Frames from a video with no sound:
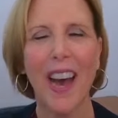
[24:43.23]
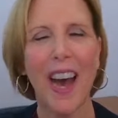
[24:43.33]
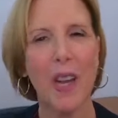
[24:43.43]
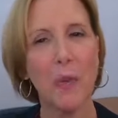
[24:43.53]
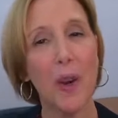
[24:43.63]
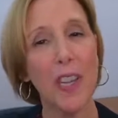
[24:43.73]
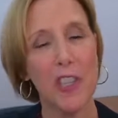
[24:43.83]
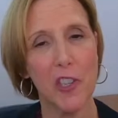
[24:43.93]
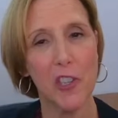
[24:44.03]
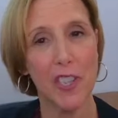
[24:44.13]
I
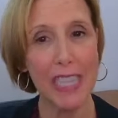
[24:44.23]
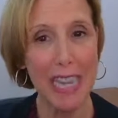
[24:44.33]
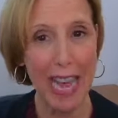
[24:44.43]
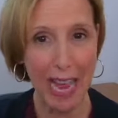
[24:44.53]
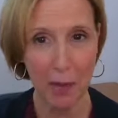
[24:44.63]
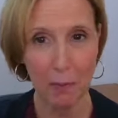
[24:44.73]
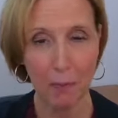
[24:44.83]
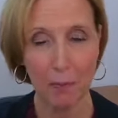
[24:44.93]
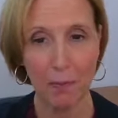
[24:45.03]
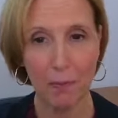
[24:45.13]
want you to
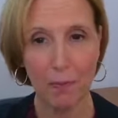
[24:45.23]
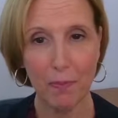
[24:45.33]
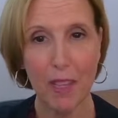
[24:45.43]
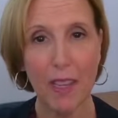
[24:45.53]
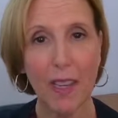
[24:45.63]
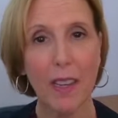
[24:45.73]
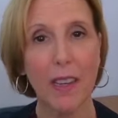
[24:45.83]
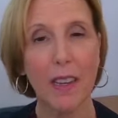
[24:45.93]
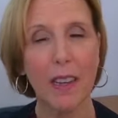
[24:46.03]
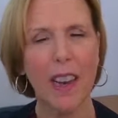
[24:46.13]
name
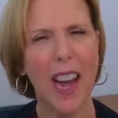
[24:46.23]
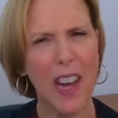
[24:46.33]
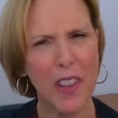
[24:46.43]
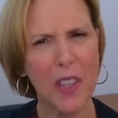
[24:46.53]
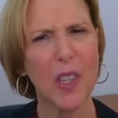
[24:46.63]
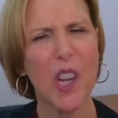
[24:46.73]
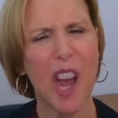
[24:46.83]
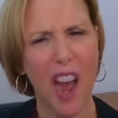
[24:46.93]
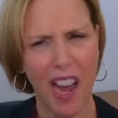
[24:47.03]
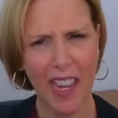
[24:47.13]
other
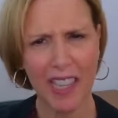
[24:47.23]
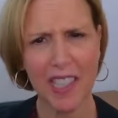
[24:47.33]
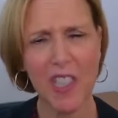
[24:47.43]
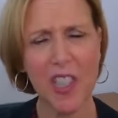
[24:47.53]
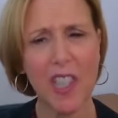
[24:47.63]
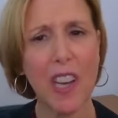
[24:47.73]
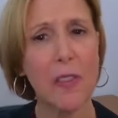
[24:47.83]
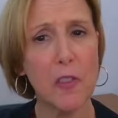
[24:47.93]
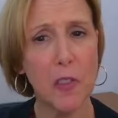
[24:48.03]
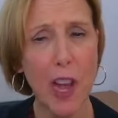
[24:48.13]
kinds
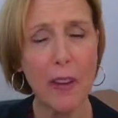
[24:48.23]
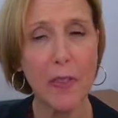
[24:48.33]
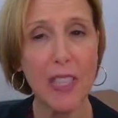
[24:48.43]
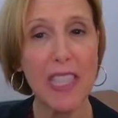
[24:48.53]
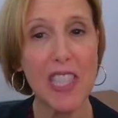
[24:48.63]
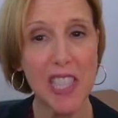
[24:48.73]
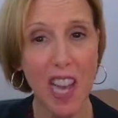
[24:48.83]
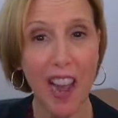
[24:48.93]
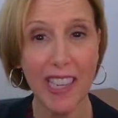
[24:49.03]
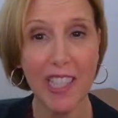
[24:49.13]
of traffic
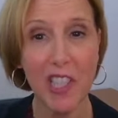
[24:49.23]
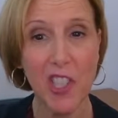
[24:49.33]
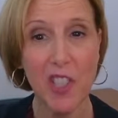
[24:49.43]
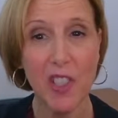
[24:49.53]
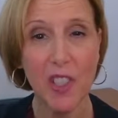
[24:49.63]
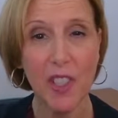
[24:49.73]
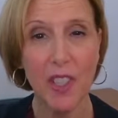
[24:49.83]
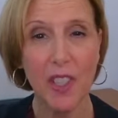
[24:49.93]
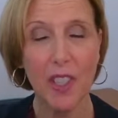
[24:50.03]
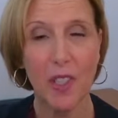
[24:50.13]
signs.
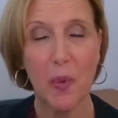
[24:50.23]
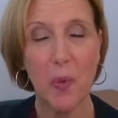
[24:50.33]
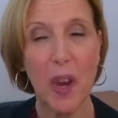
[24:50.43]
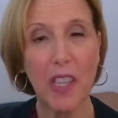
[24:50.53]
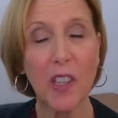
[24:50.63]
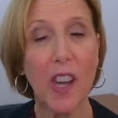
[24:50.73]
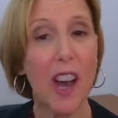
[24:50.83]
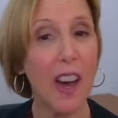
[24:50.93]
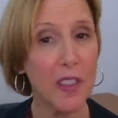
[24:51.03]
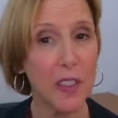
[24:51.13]
What are
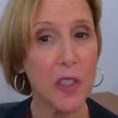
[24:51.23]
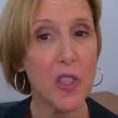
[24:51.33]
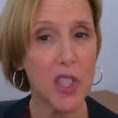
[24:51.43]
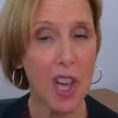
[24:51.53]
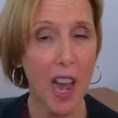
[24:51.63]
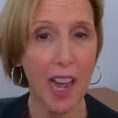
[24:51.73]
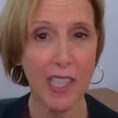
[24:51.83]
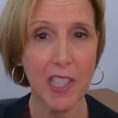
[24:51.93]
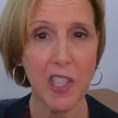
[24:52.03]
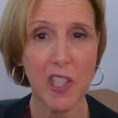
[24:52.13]
other
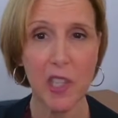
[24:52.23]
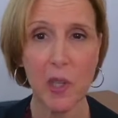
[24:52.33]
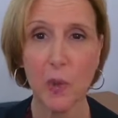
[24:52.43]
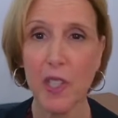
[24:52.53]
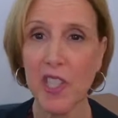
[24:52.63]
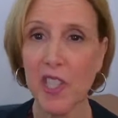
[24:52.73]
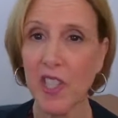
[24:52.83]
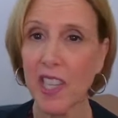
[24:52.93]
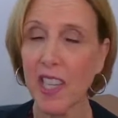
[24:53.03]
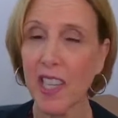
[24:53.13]
signs that you would
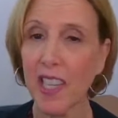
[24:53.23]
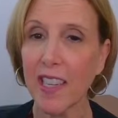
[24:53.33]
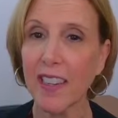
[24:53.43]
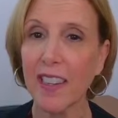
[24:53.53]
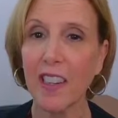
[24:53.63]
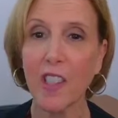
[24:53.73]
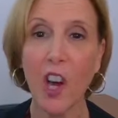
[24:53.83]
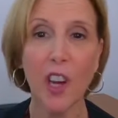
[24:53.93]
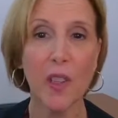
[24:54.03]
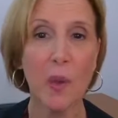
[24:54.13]
see
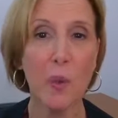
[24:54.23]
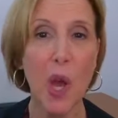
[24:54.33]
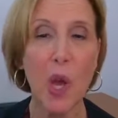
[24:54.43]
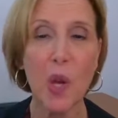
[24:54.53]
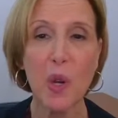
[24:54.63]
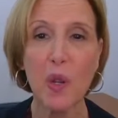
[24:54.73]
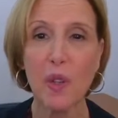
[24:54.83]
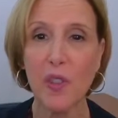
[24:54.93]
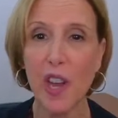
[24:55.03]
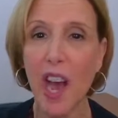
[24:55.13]
along the
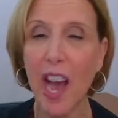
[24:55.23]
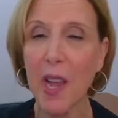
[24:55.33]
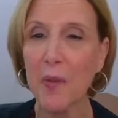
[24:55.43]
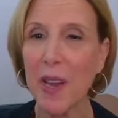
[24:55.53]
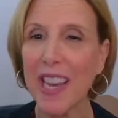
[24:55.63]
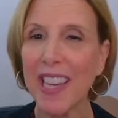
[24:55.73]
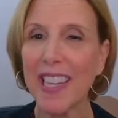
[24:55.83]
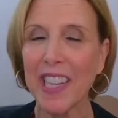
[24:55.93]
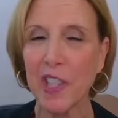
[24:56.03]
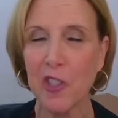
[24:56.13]
road, the
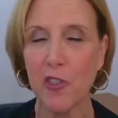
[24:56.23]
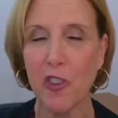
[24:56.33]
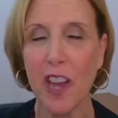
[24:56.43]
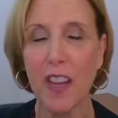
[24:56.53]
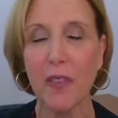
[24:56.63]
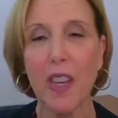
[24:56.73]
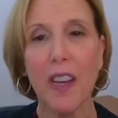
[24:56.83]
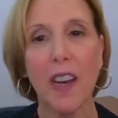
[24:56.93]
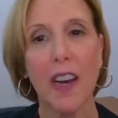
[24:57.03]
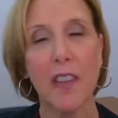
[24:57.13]
highway, as you drive?
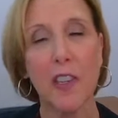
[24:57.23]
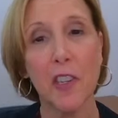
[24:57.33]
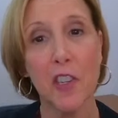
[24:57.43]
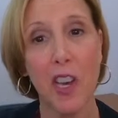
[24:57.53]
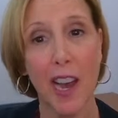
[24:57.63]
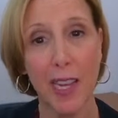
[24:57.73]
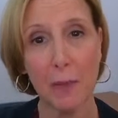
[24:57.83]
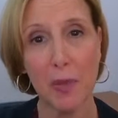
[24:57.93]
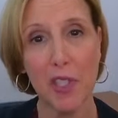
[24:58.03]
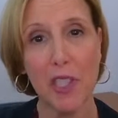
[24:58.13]
Other
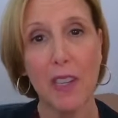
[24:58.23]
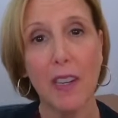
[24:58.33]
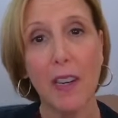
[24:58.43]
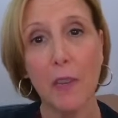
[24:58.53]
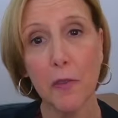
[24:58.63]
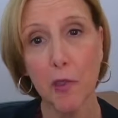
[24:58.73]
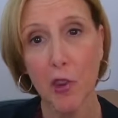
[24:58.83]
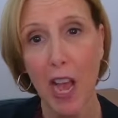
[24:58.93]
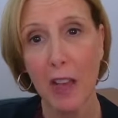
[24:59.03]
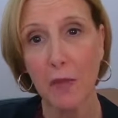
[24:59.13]
types of
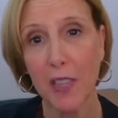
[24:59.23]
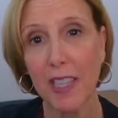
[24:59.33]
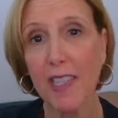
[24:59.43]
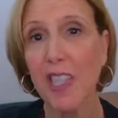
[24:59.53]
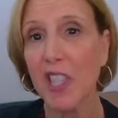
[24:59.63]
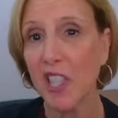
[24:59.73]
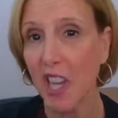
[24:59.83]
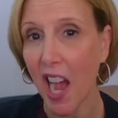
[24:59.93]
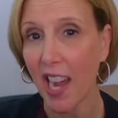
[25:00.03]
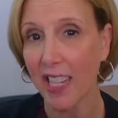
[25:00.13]
traffic
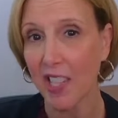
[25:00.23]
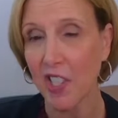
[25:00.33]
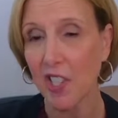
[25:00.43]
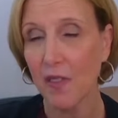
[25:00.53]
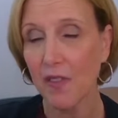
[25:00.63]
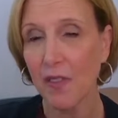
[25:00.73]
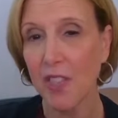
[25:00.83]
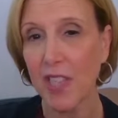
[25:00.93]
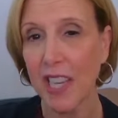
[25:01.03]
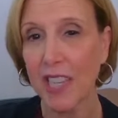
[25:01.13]
signs.
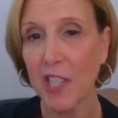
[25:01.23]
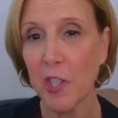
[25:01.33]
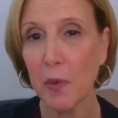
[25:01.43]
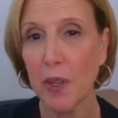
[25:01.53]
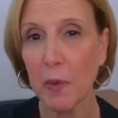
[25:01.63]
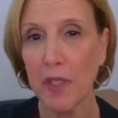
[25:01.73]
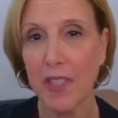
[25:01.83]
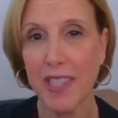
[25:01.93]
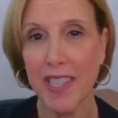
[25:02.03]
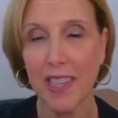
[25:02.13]
Say each one with
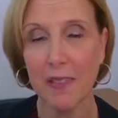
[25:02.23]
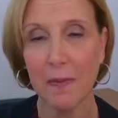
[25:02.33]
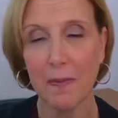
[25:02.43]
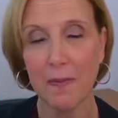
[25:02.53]
intent.